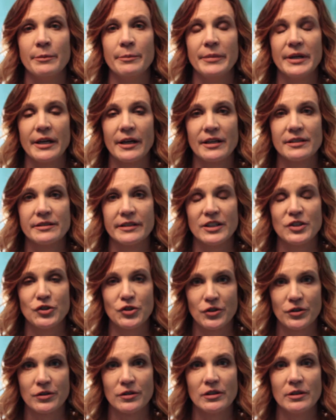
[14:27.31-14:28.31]
because I
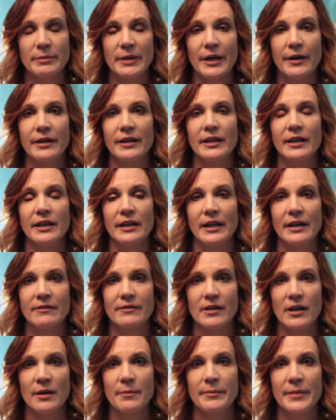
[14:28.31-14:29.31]
journal about it, and
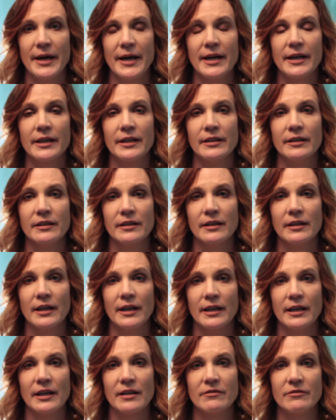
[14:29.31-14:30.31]
I've gone back
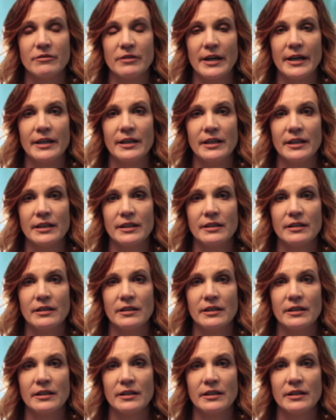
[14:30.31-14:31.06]
and I've read